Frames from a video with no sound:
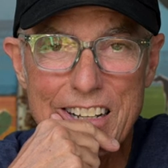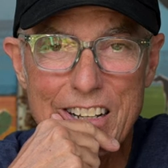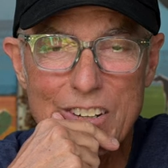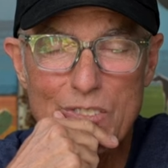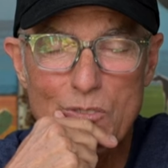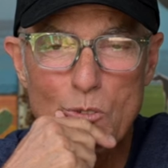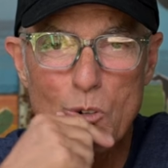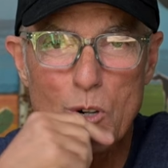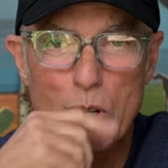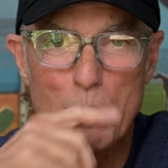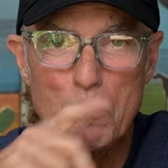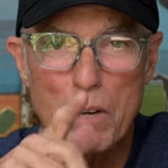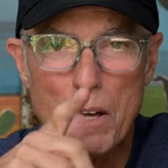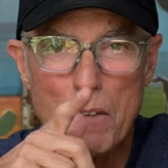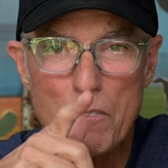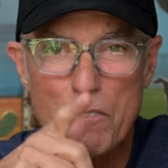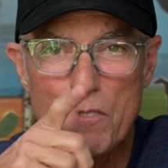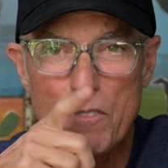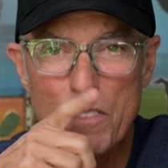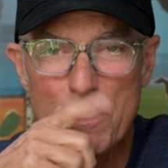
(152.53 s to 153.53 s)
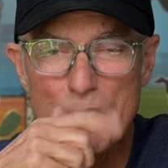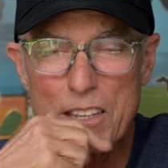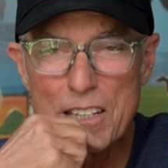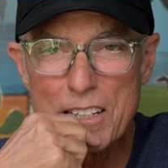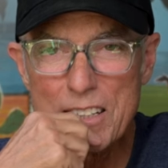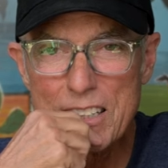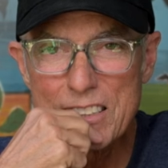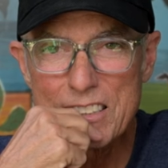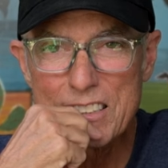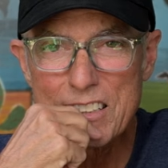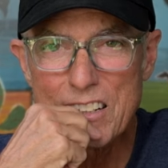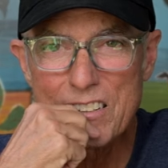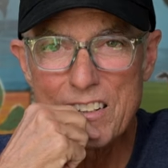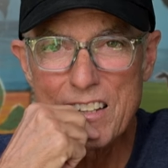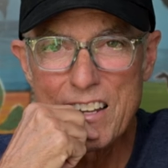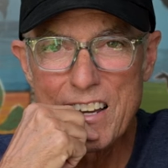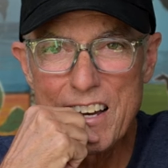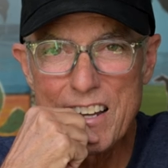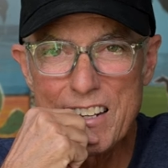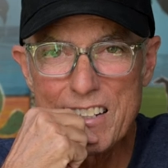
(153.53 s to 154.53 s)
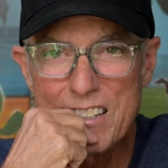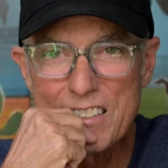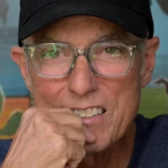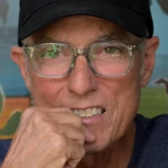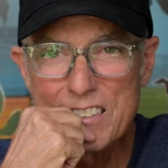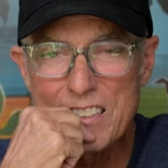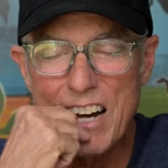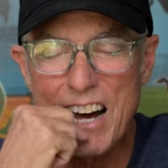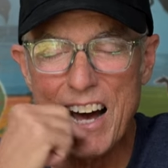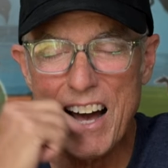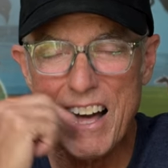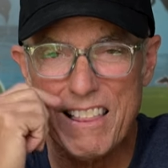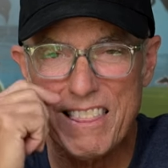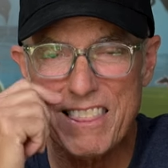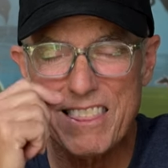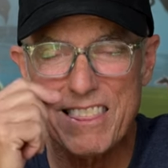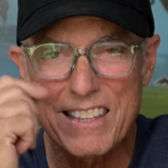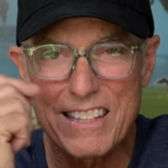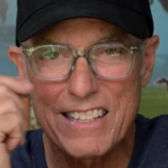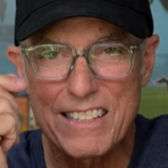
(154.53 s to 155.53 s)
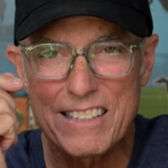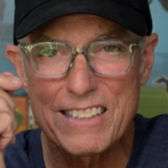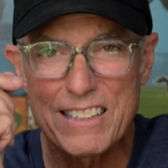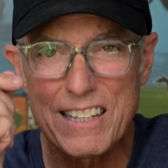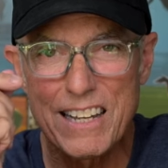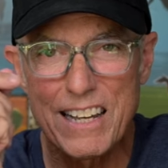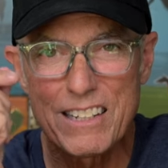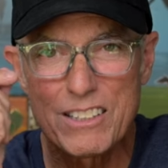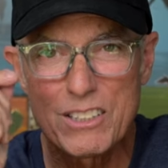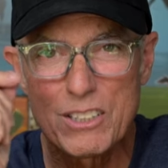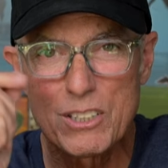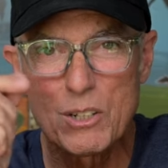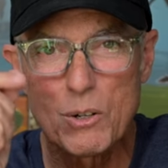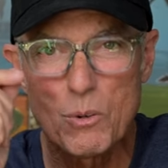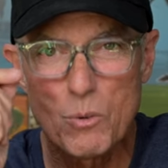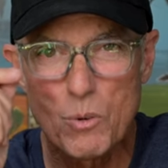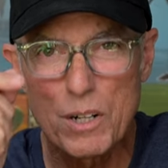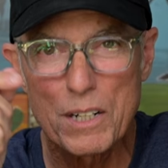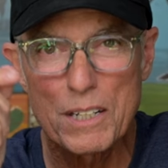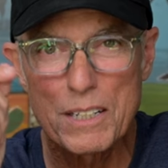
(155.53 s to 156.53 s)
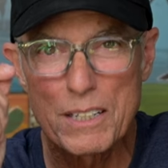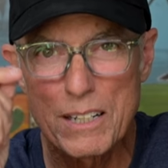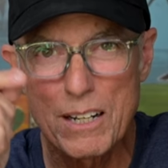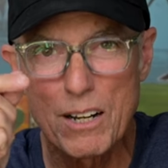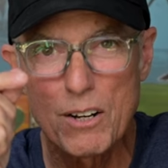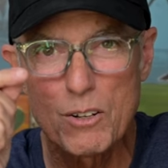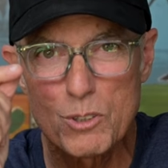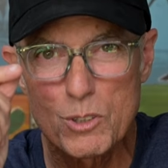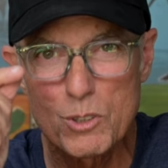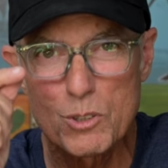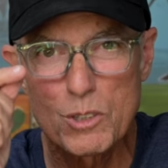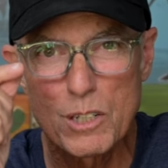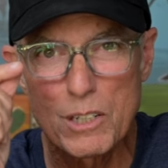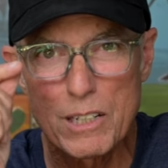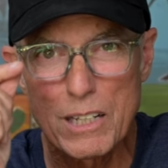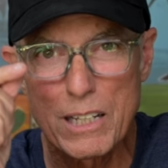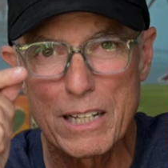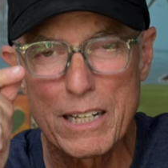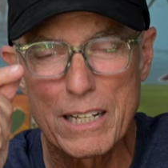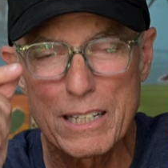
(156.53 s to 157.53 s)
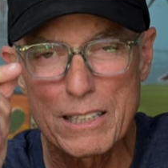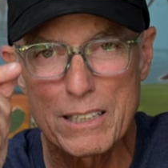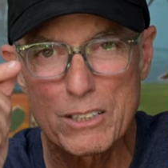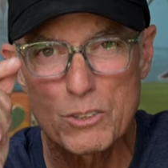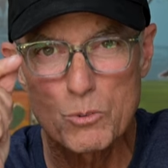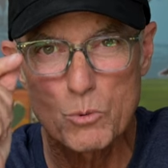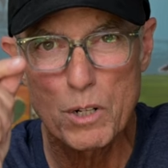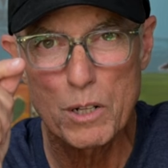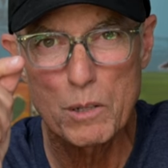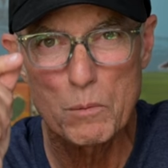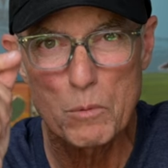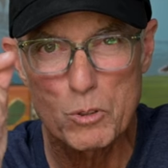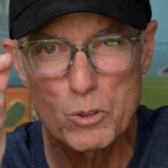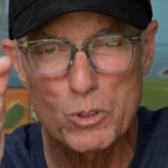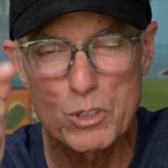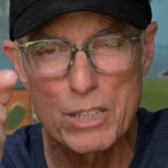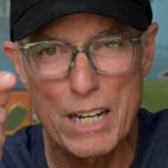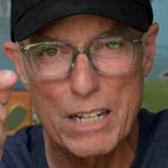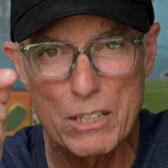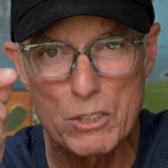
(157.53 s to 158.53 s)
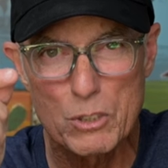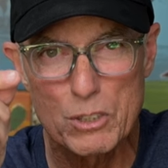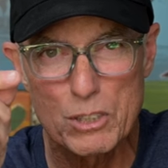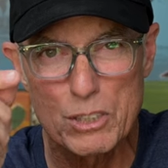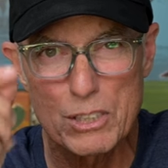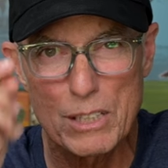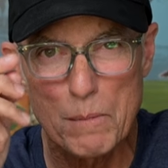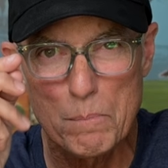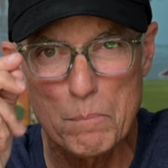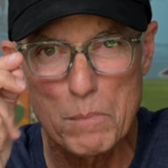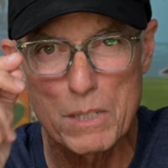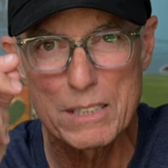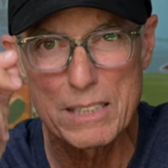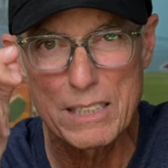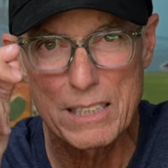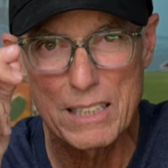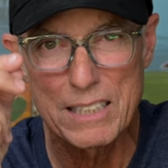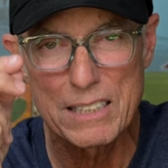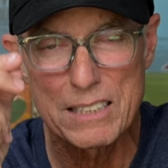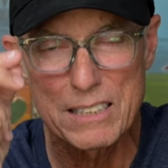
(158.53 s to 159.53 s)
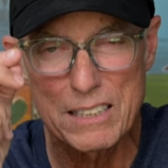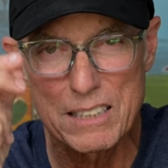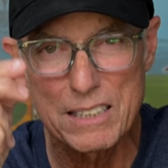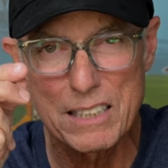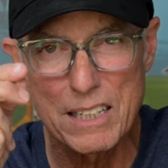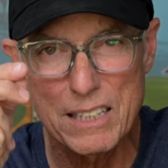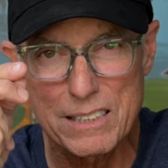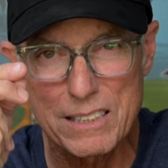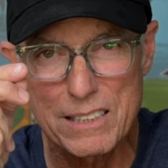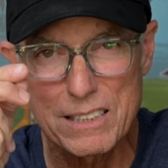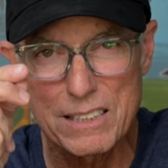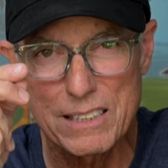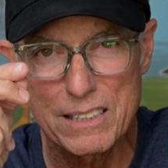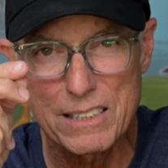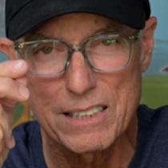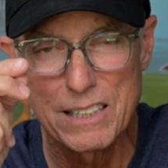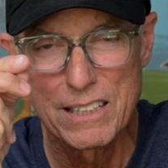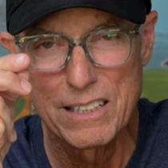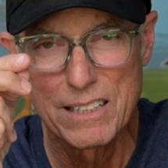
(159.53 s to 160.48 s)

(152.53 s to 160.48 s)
And one of my things on that is I think that you don't want to go to a lake that's one of the most dangerous and busy lakes in Texas